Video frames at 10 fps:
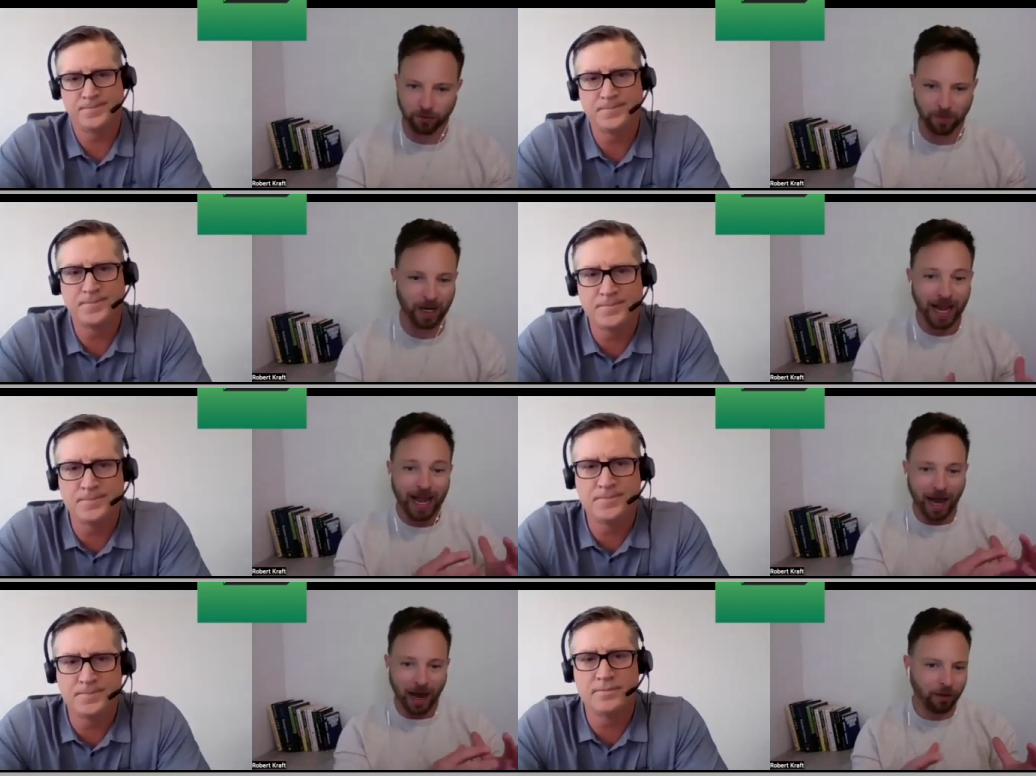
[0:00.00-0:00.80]
Speaker 1: I mean,
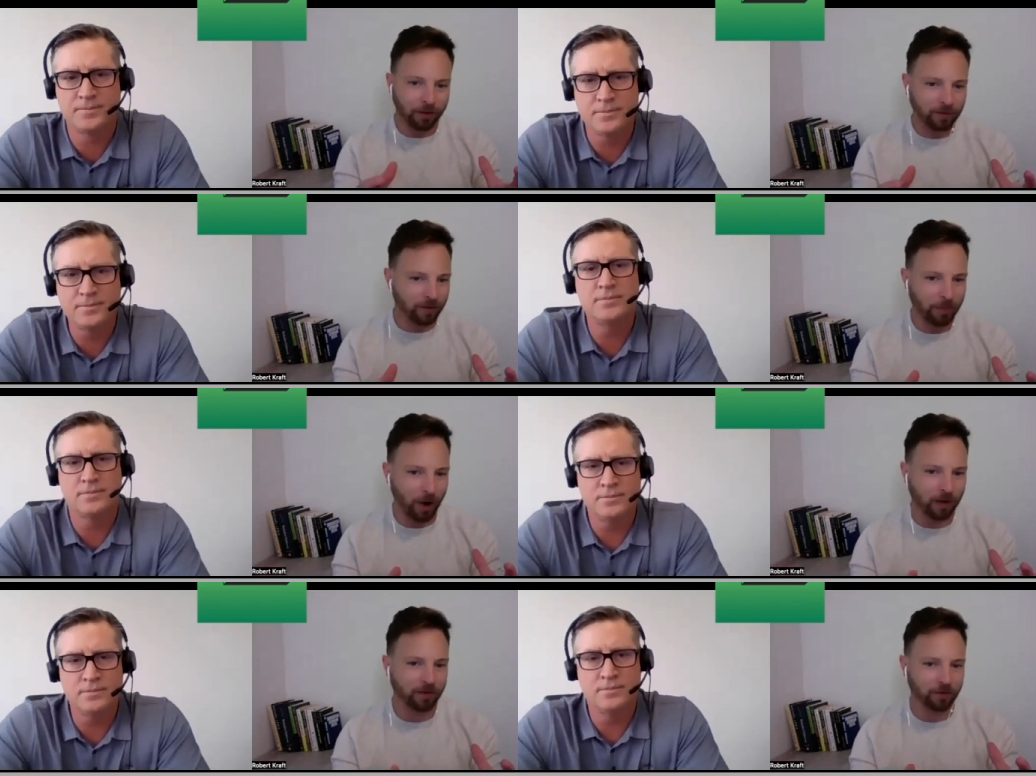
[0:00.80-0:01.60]
how long does that
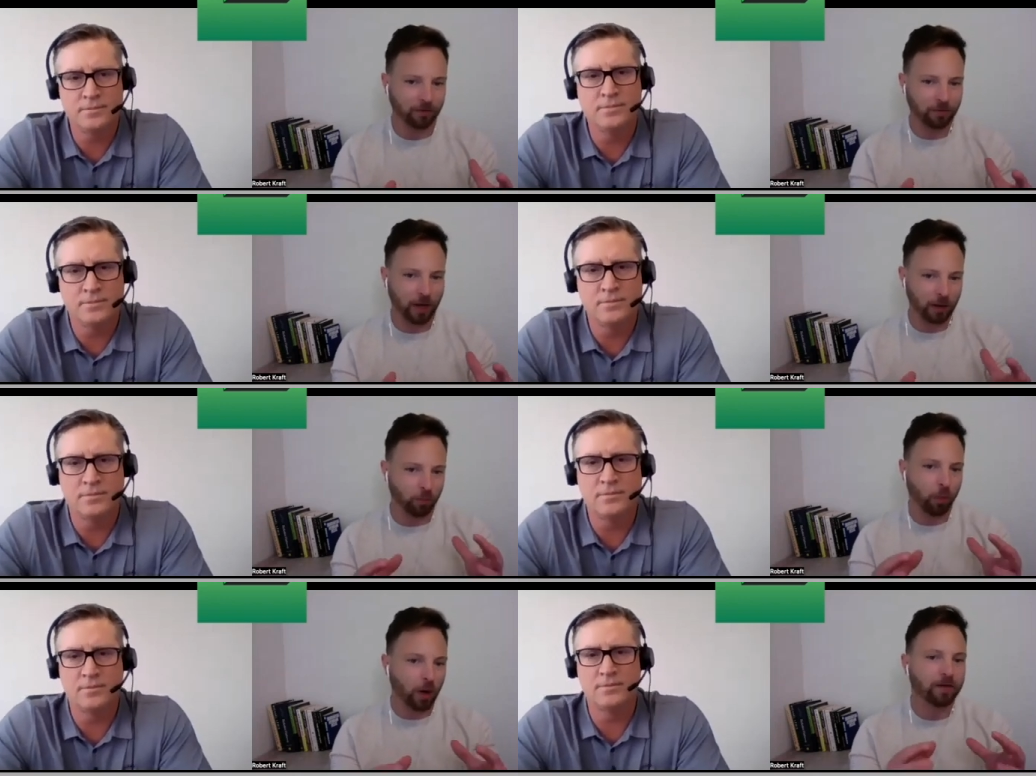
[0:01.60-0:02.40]
process
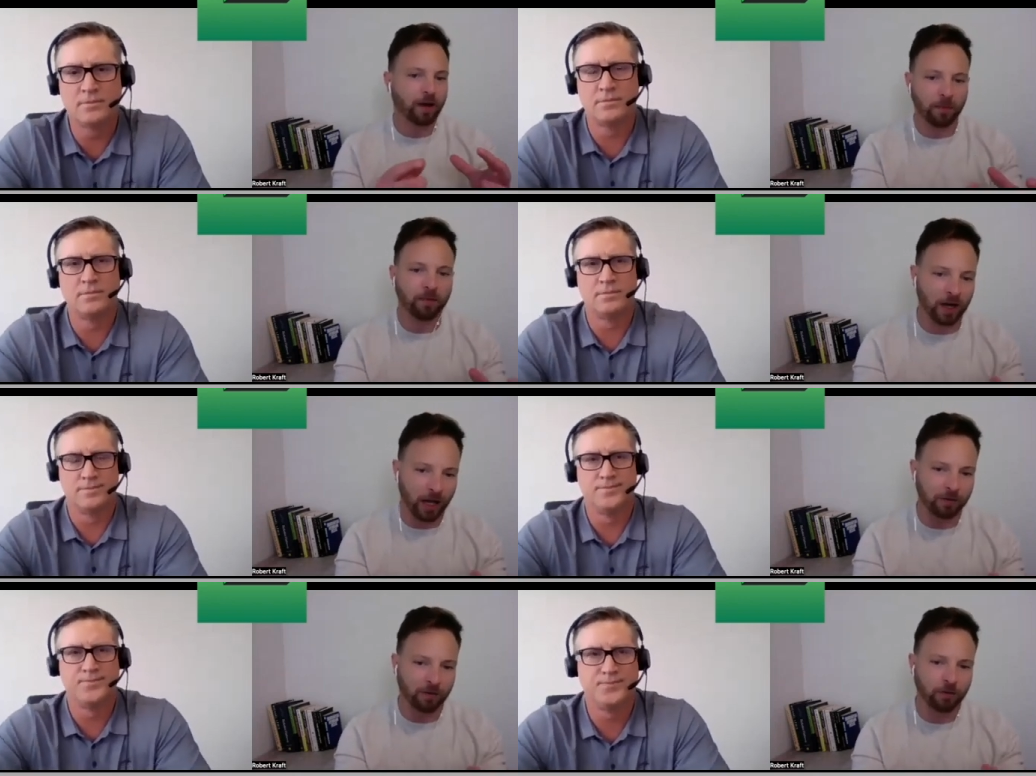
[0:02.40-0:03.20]
and what type of
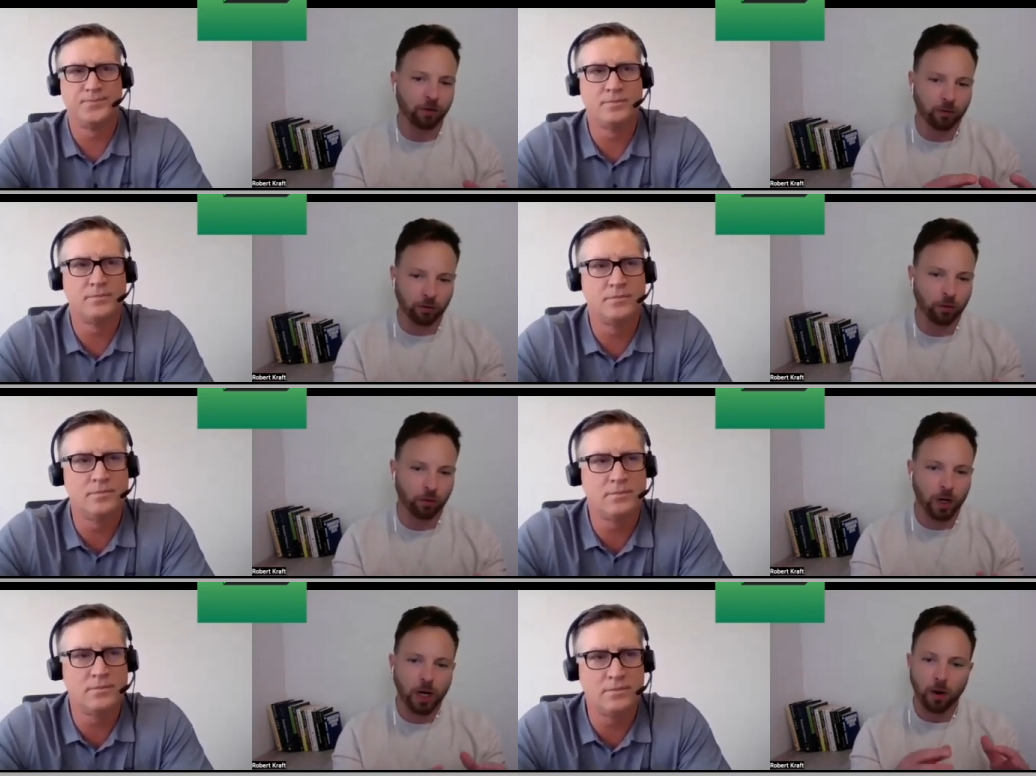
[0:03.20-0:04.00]
analysis do you do
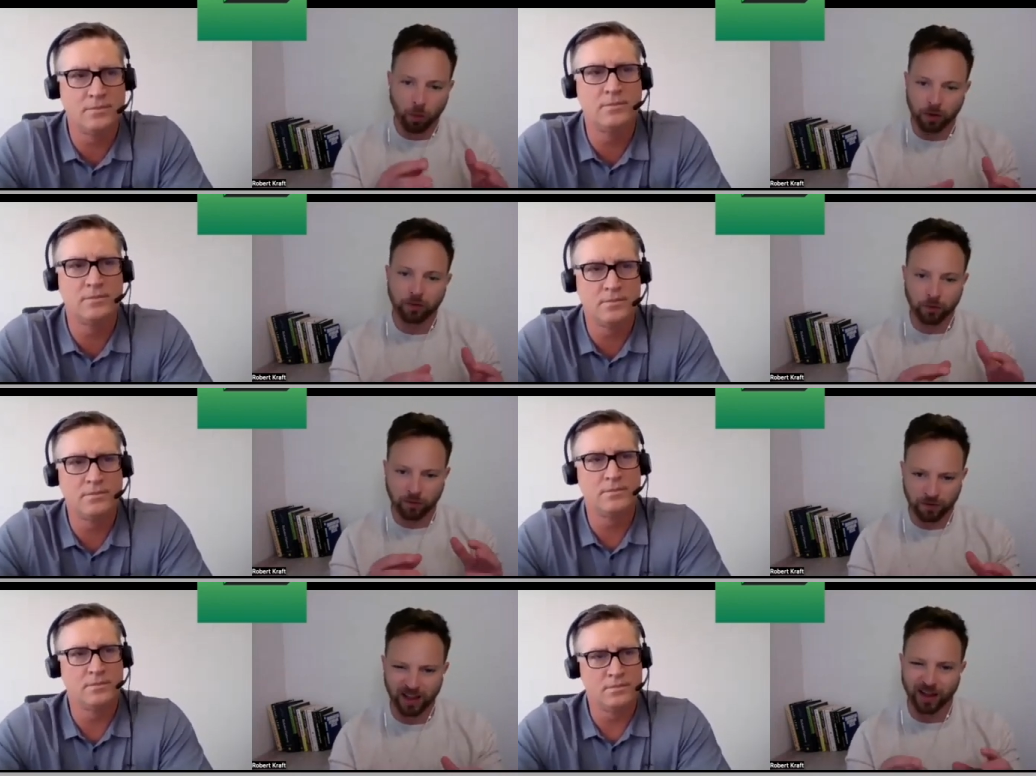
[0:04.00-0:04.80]
once you
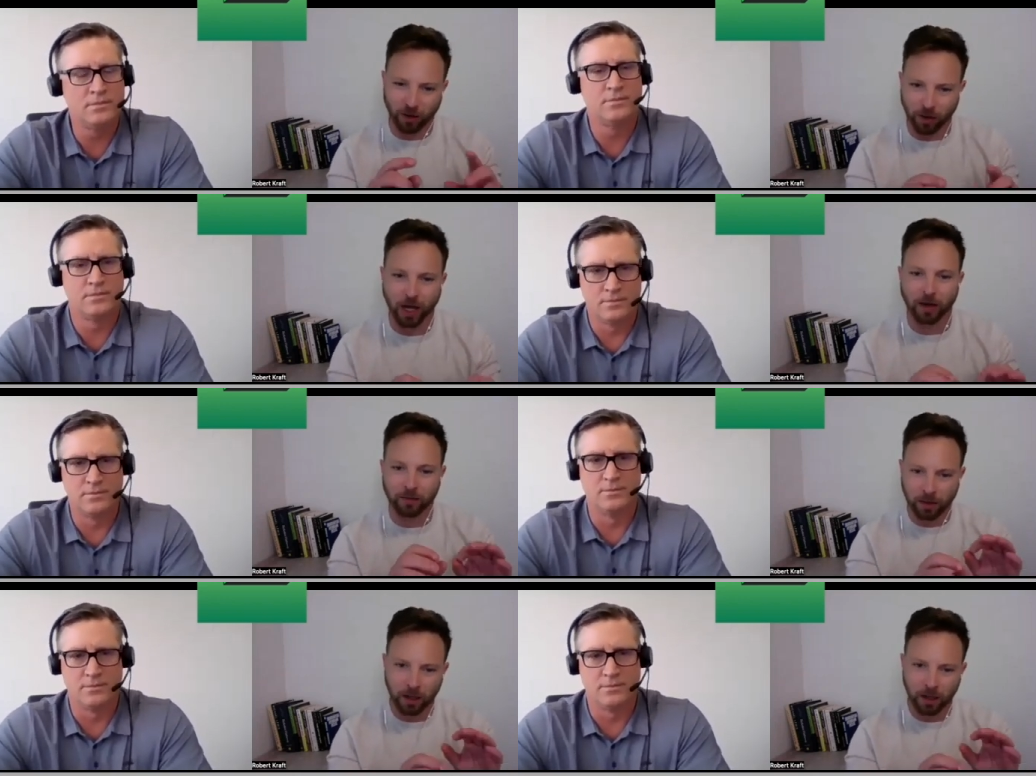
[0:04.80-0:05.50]
see like, okay,